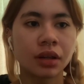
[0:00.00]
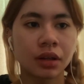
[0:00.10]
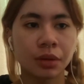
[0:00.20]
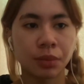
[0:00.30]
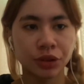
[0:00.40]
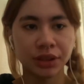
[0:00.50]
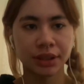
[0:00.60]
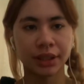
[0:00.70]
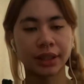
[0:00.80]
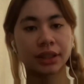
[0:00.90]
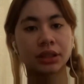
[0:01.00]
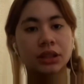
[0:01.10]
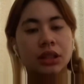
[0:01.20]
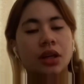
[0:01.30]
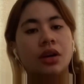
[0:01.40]
position.
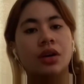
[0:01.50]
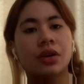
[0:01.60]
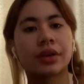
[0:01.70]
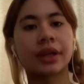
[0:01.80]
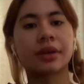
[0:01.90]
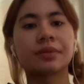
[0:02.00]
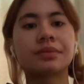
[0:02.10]
Okay.